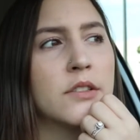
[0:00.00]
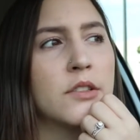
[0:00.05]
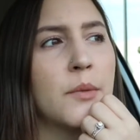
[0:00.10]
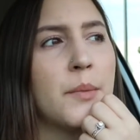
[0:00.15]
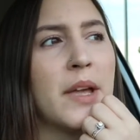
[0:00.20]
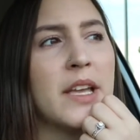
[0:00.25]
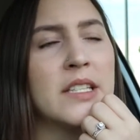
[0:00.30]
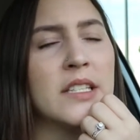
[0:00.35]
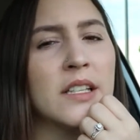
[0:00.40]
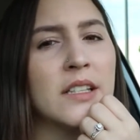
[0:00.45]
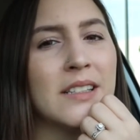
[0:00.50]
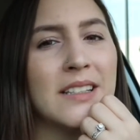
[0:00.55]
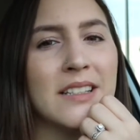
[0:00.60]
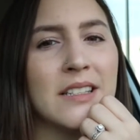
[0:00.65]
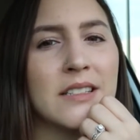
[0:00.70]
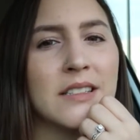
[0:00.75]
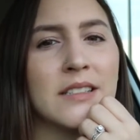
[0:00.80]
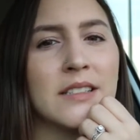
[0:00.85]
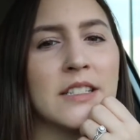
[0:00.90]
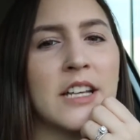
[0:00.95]
So basically
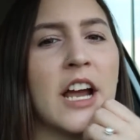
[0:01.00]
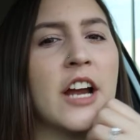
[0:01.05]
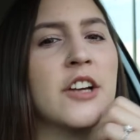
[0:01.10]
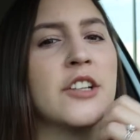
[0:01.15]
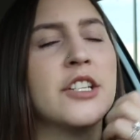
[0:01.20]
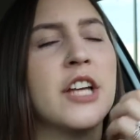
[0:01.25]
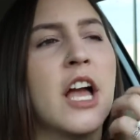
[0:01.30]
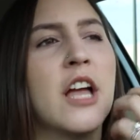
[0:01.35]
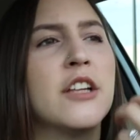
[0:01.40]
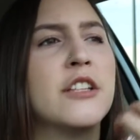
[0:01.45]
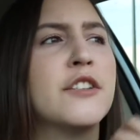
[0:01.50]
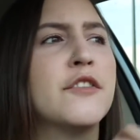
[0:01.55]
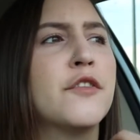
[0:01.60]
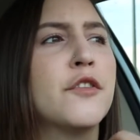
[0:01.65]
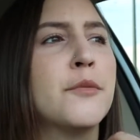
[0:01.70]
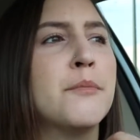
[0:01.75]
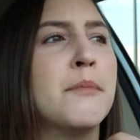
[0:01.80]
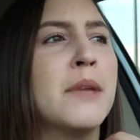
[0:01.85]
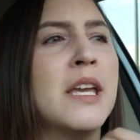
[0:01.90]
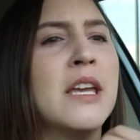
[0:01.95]
this entire challenge
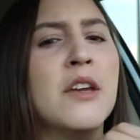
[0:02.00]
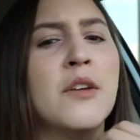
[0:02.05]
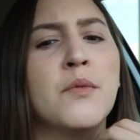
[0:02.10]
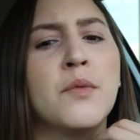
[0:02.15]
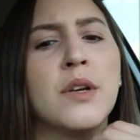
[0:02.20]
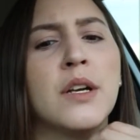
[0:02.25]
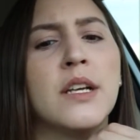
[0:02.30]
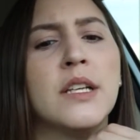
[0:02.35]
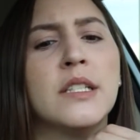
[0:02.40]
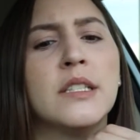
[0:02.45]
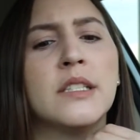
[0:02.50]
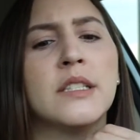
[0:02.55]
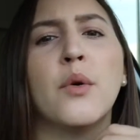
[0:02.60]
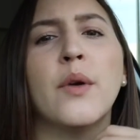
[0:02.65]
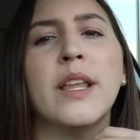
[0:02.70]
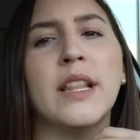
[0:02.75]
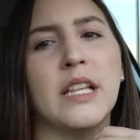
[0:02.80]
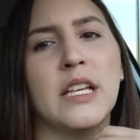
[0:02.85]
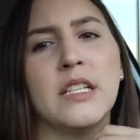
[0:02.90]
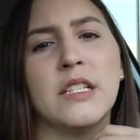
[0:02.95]
for me was
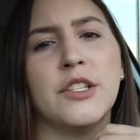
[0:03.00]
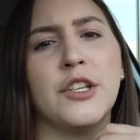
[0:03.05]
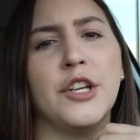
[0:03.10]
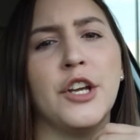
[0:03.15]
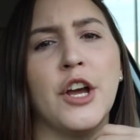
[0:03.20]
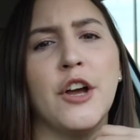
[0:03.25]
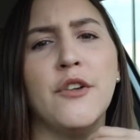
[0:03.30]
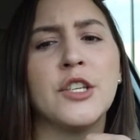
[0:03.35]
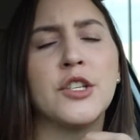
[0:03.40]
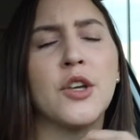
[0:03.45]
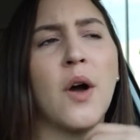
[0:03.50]
pointless, you know?